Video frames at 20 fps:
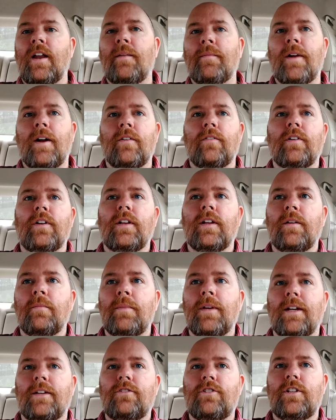I'm not really a
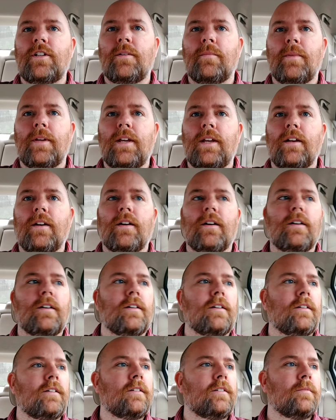big chip eater,
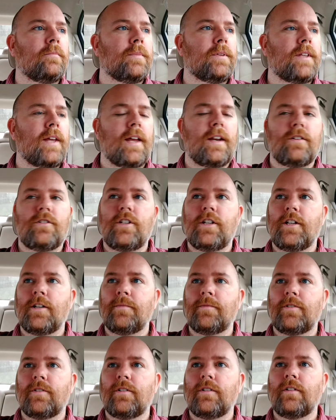potato
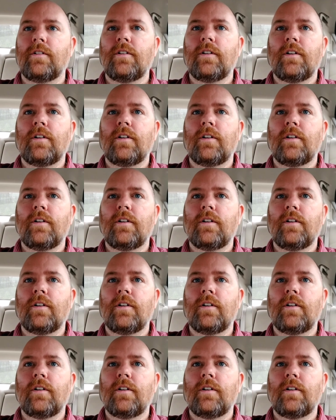chips or